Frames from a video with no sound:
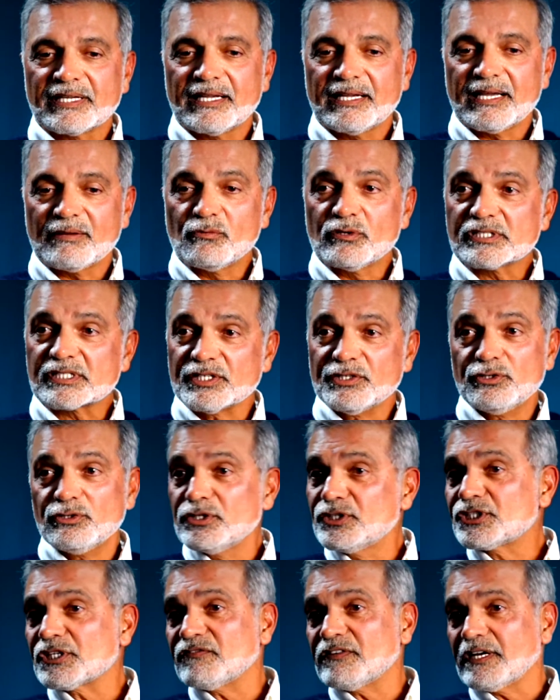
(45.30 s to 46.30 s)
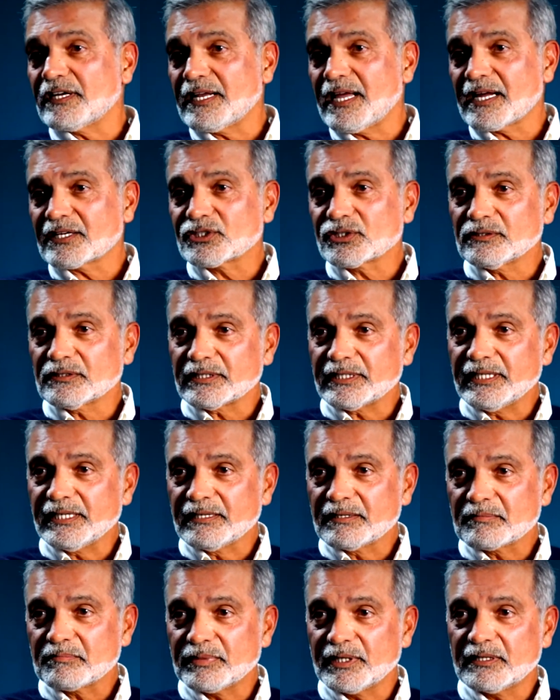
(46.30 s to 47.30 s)
it was a huge event, actually,
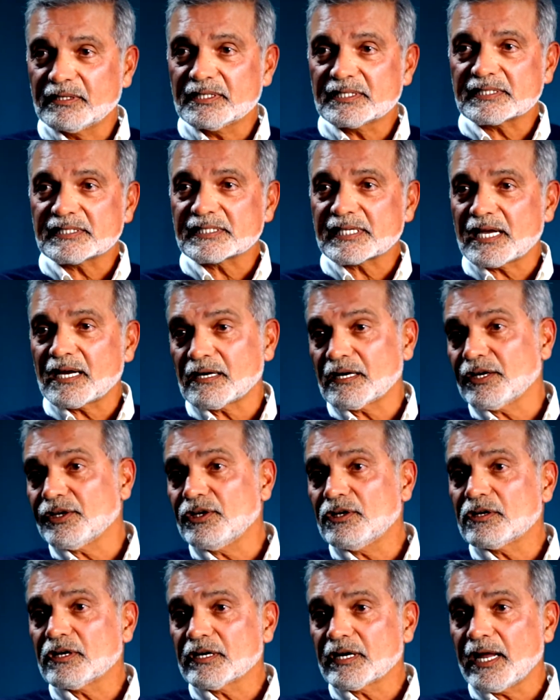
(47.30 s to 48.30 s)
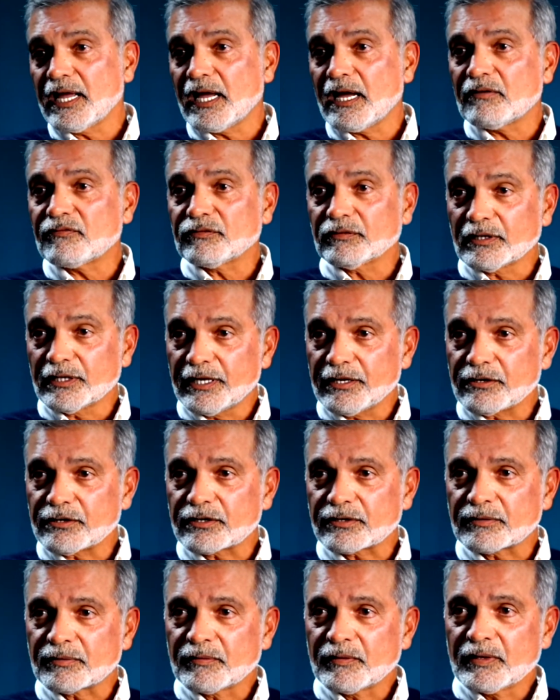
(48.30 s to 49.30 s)
but this is a year and a half
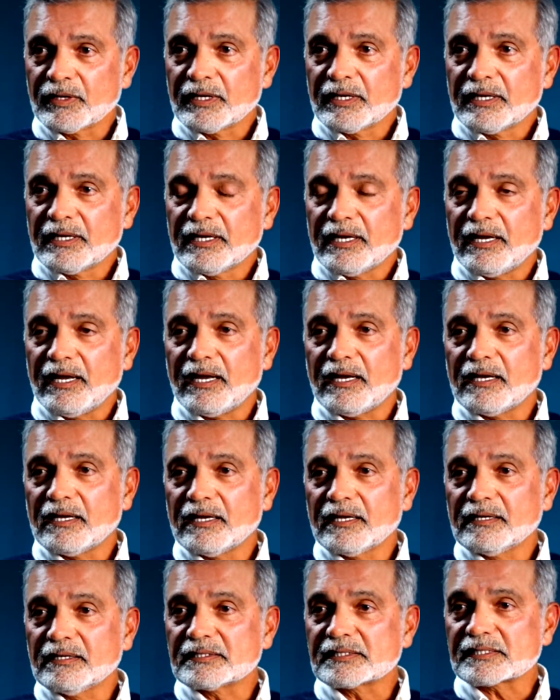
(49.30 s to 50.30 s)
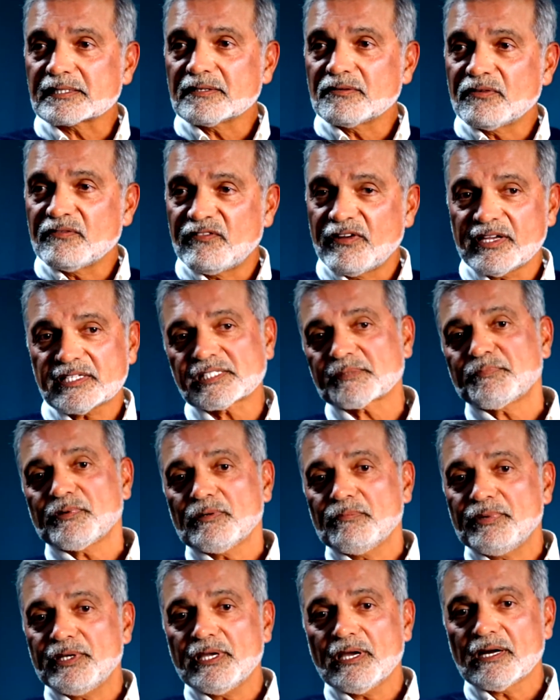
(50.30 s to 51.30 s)
later, and it's the
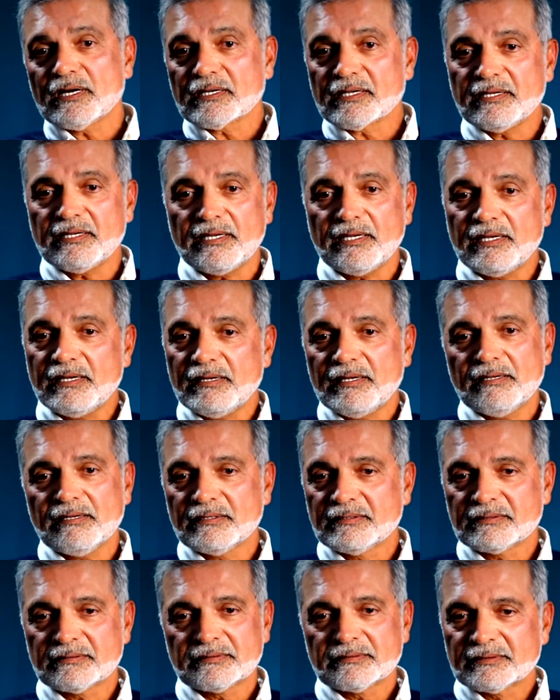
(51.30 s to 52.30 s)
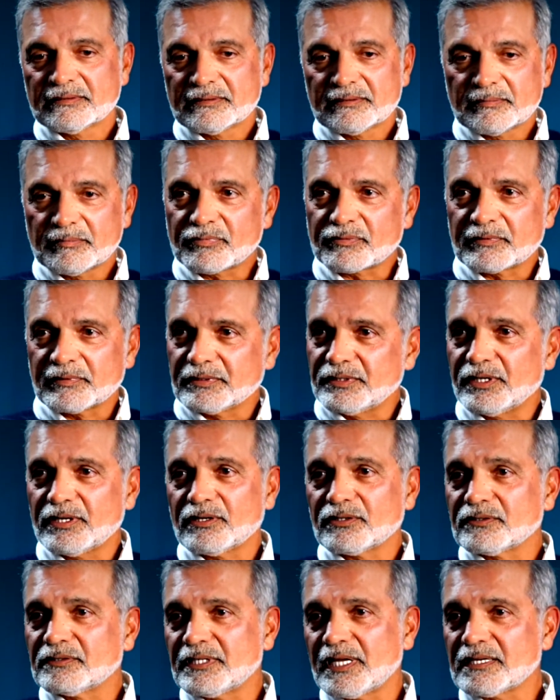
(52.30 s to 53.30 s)
Vespa Bianchi, you
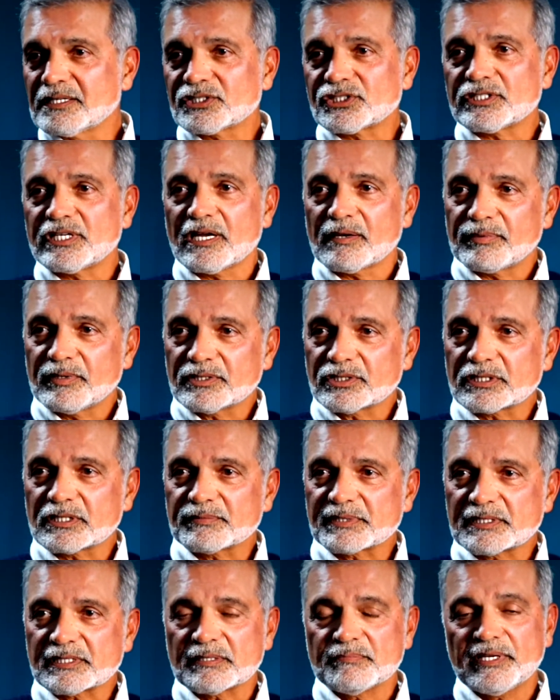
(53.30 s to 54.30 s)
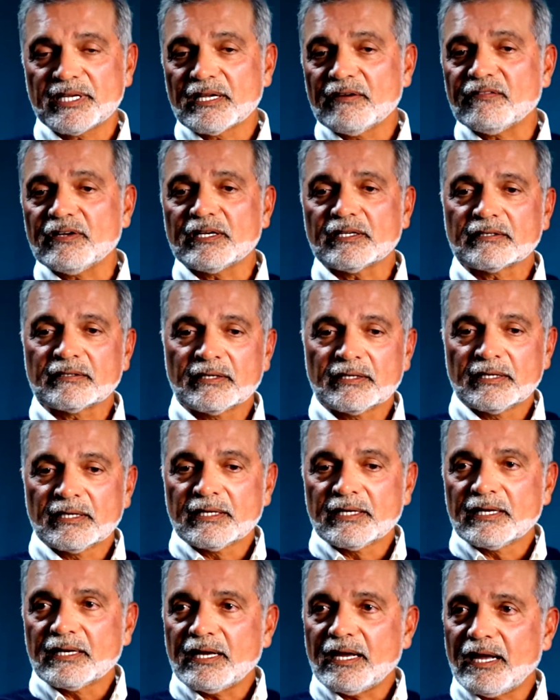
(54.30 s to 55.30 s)
know, tennis championships. It's a big event,
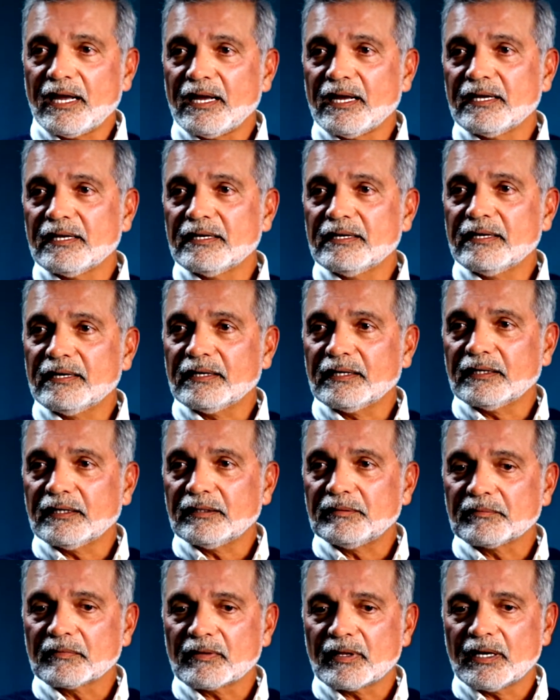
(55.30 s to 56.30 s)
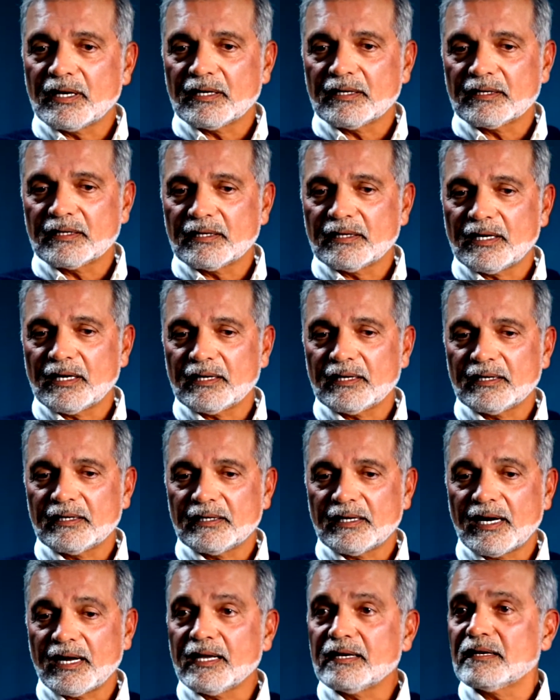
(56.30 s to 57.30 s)
and
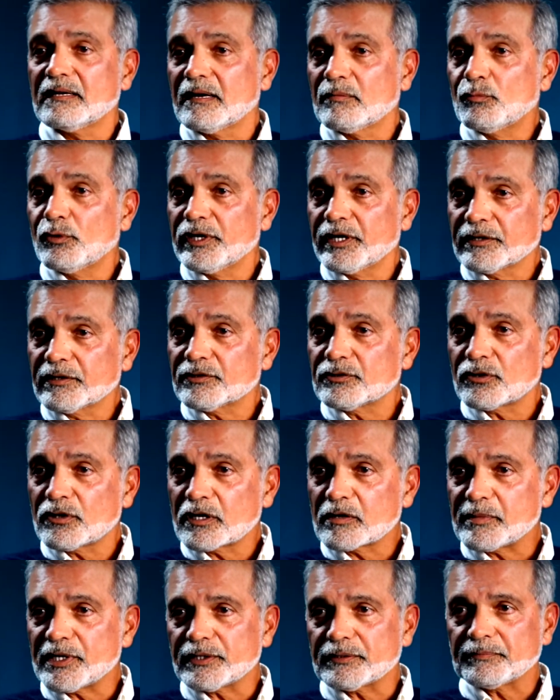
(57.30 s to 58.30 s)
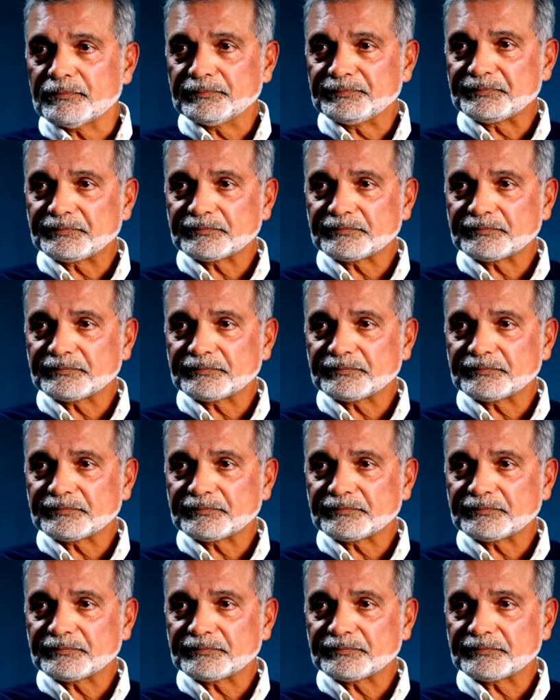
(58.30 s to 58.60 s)
I ended up winning the tournament.